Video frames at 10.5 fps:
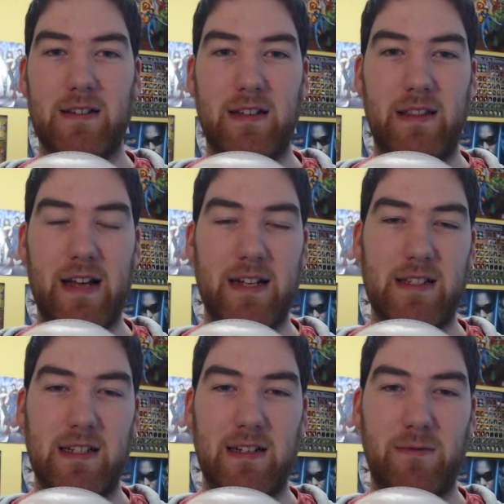in that
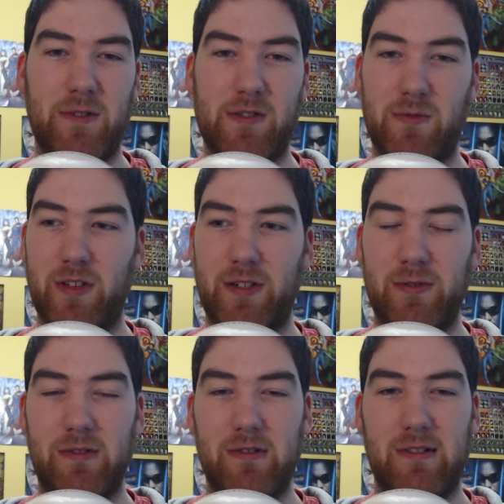scene, which is really
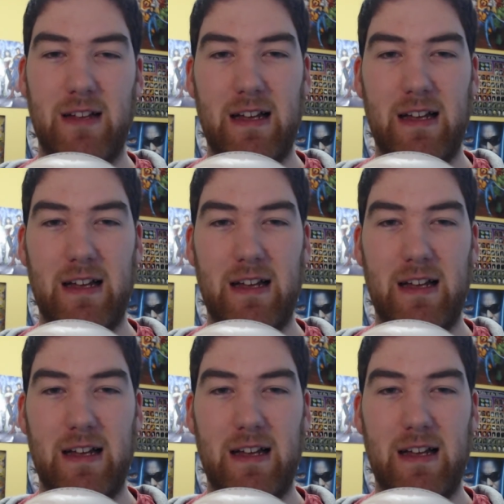cool.